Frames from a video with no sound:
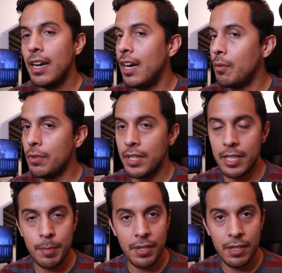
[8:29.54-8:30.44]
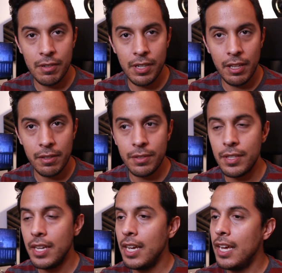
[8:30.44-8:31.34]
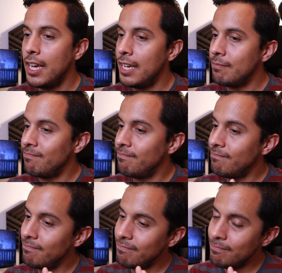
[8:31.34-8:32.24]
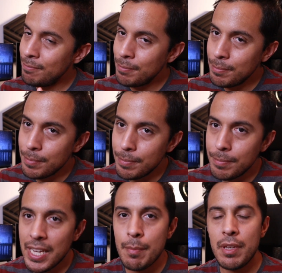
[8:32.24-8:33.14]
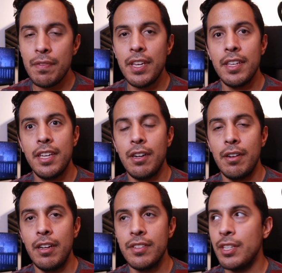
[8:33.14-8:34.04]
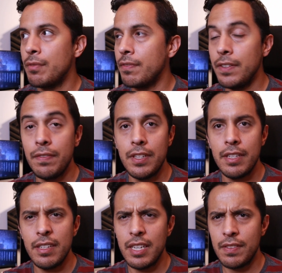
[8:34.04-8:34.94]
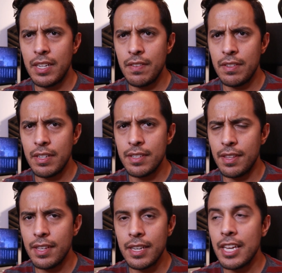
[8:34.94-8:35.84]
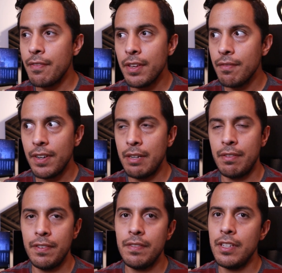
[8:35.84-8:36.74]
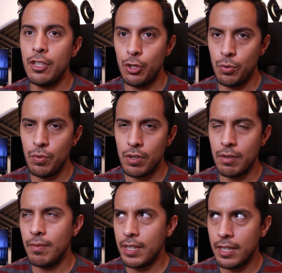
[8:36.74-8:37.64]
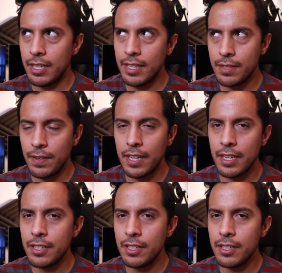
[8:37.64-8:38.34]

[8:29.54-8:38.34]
I would not spend $100. Maybe if you can get it on sale for $50, if that even is a thing. If you can find it for $50, sure, why not? That's fine.